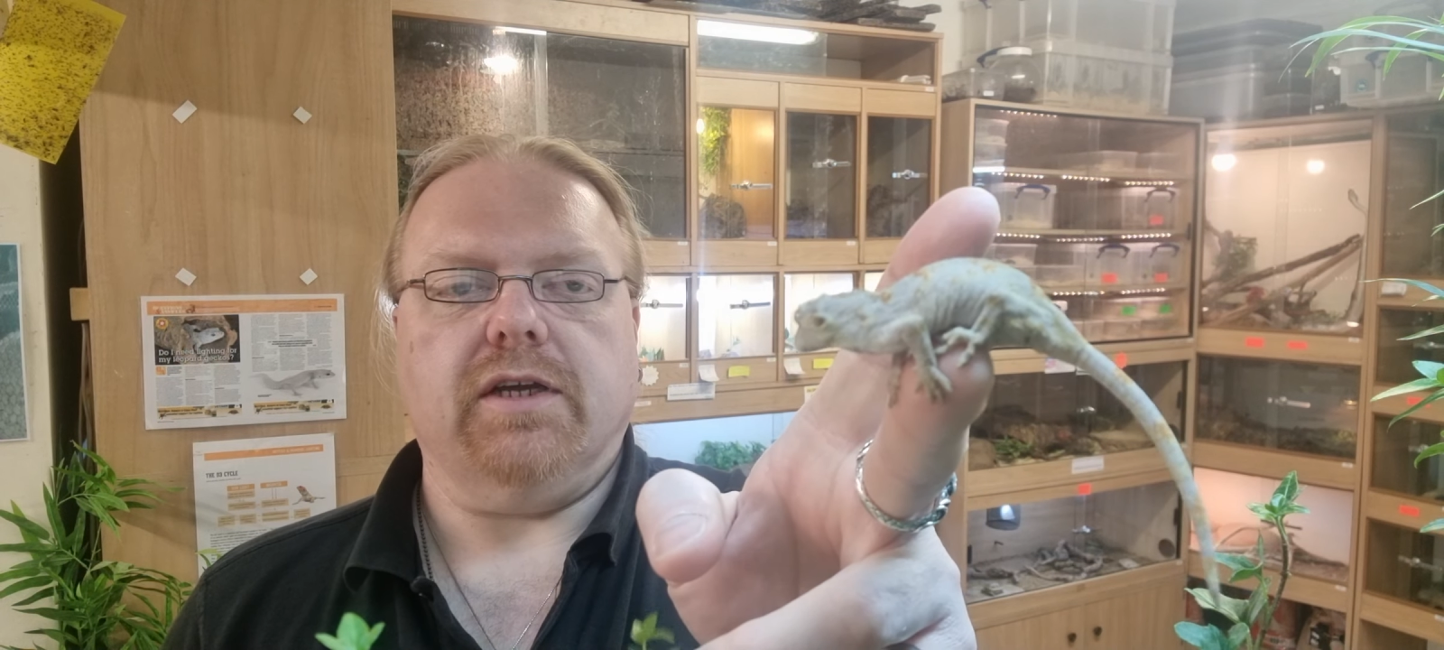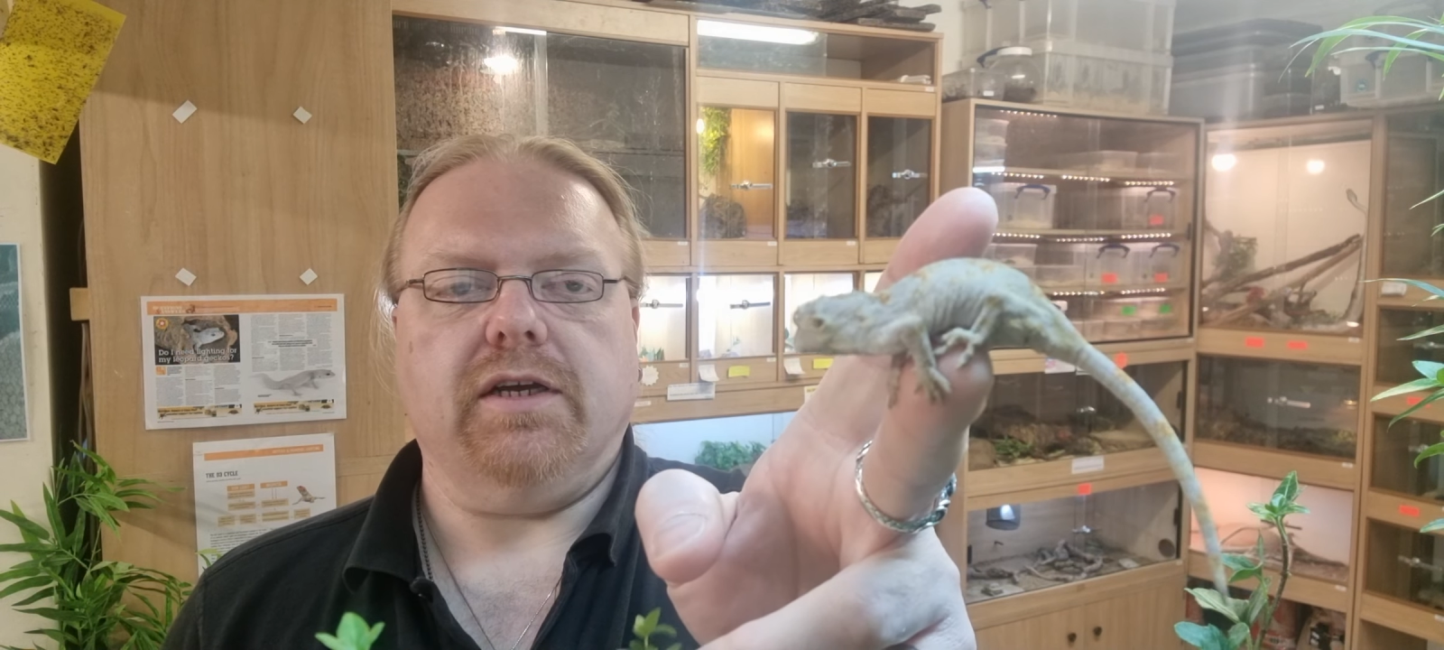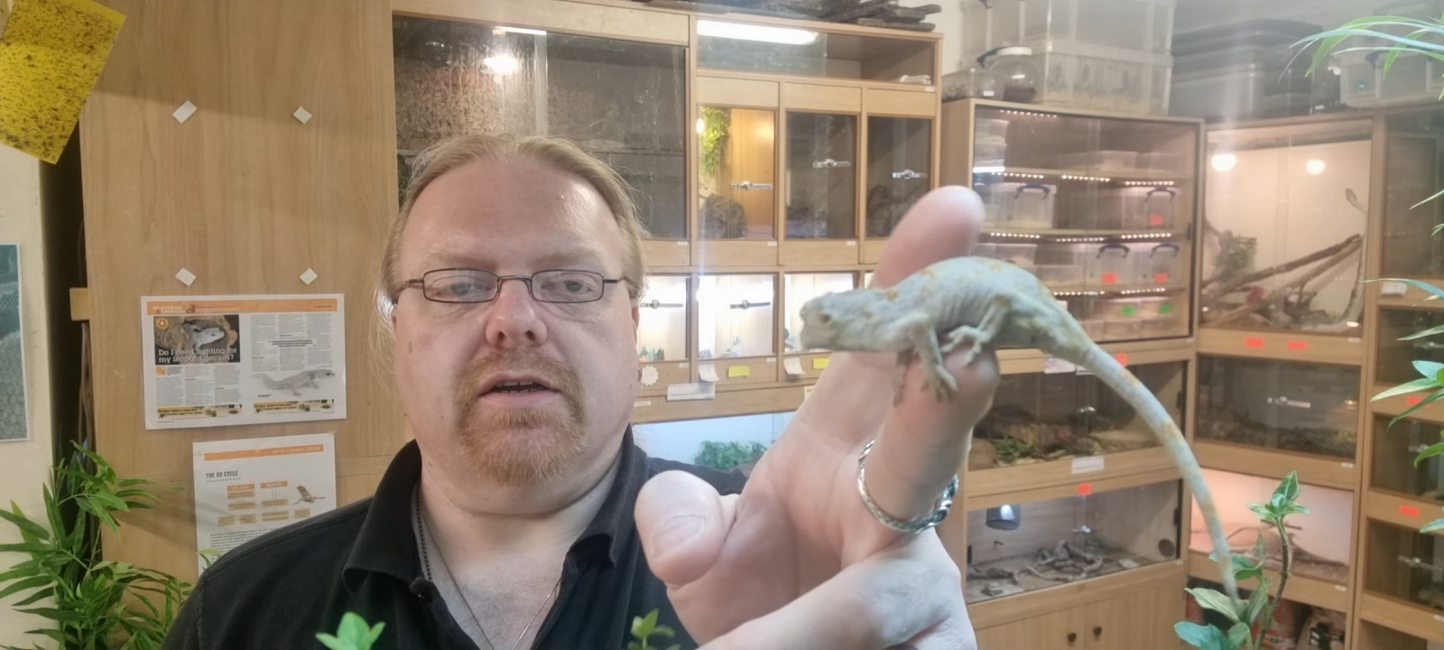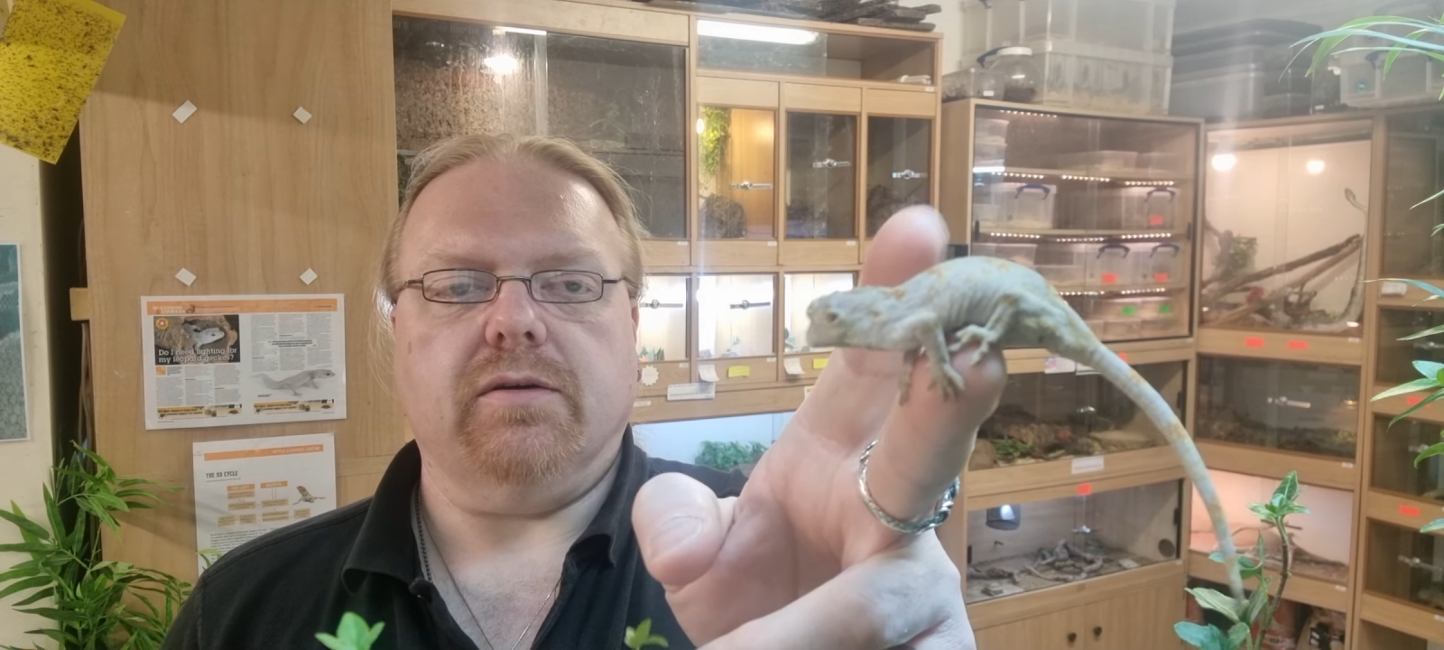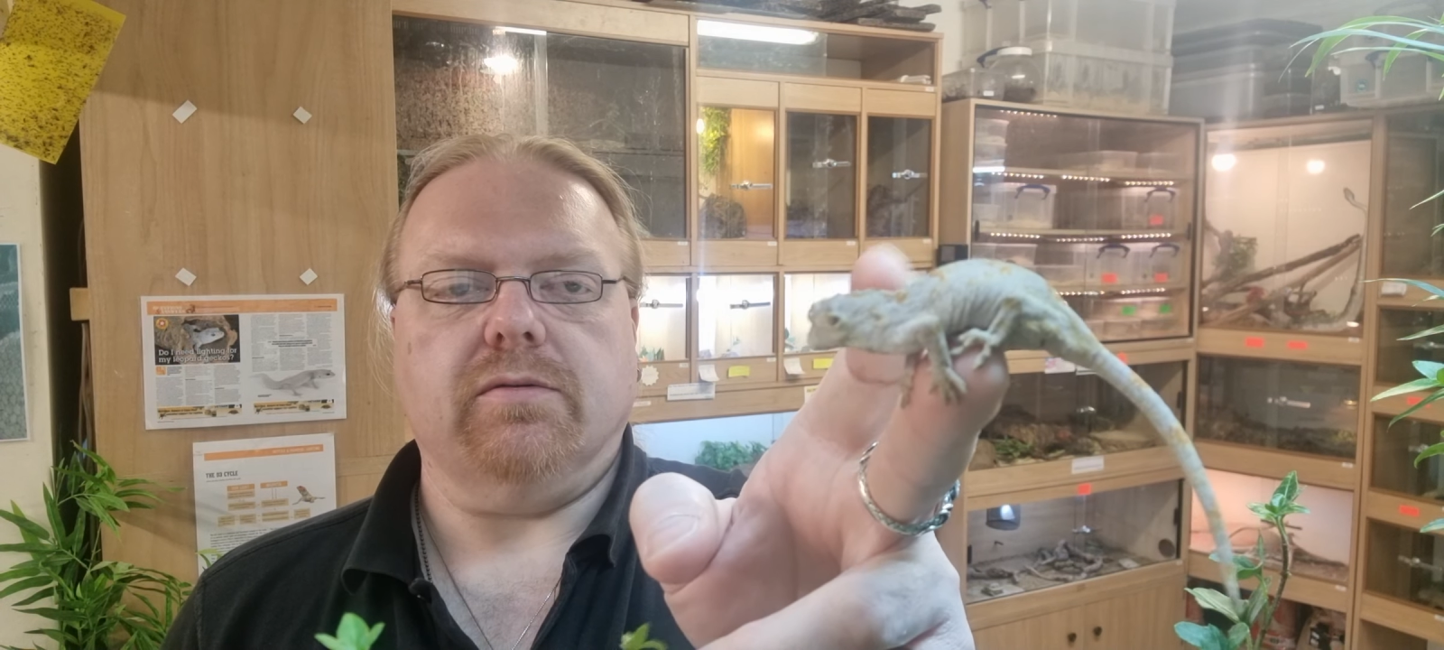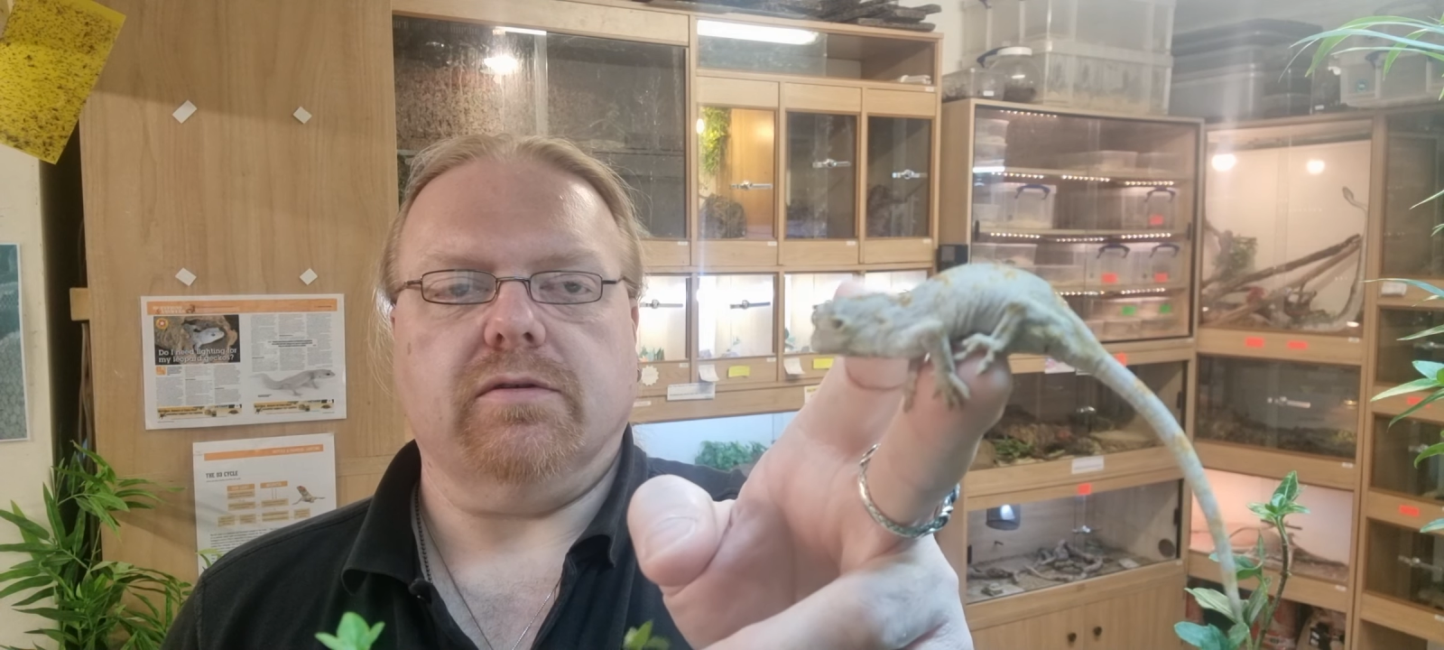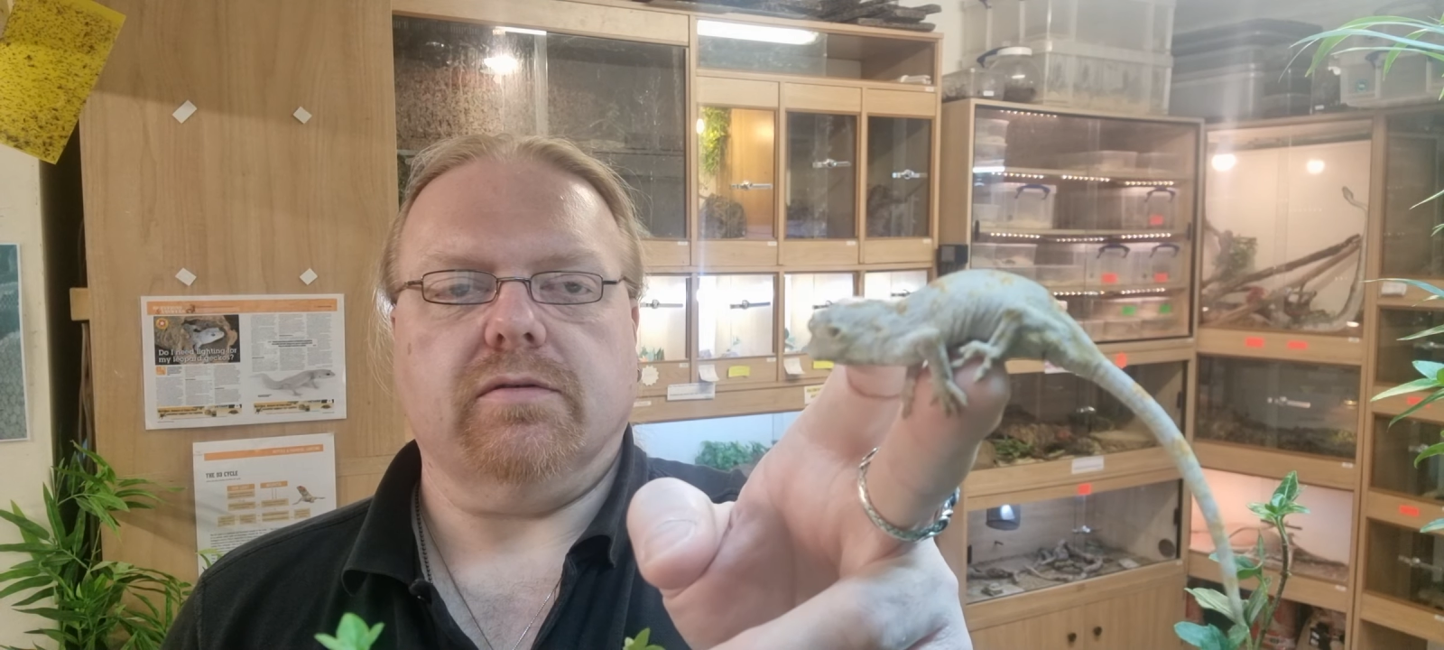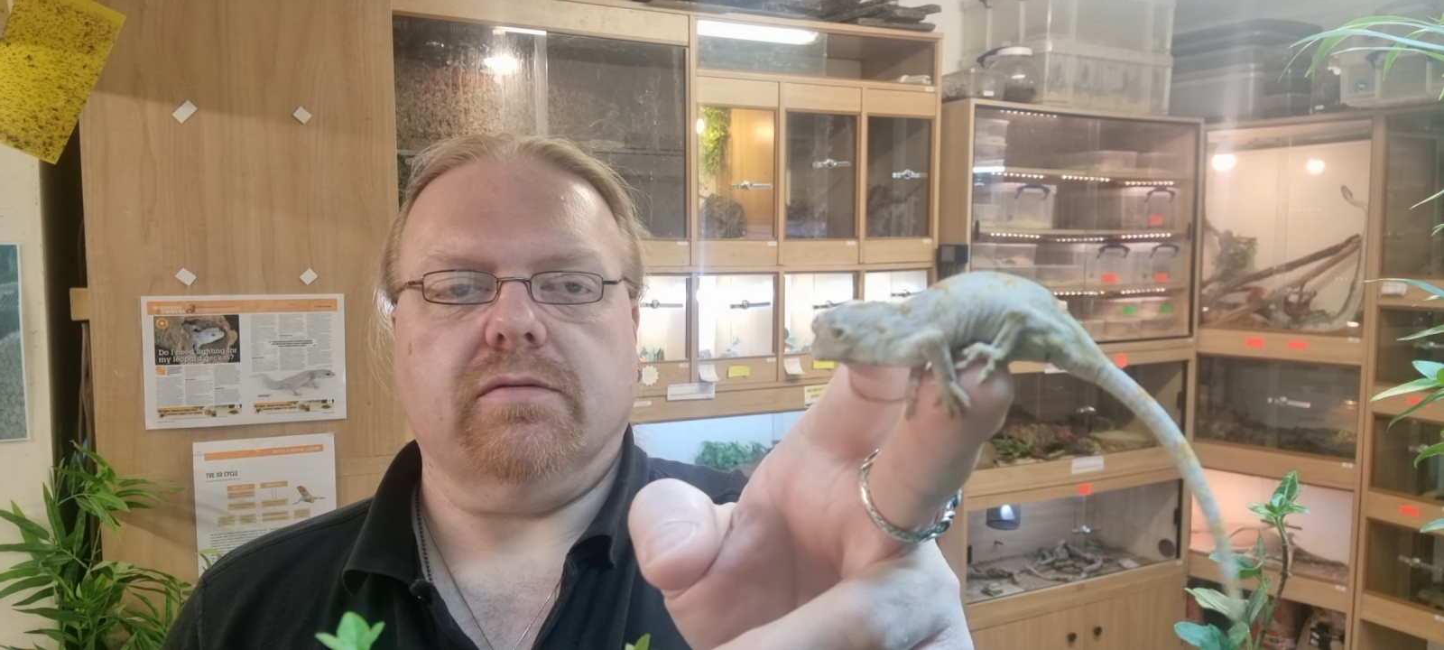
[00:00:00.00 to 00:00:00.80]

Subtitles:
geckos.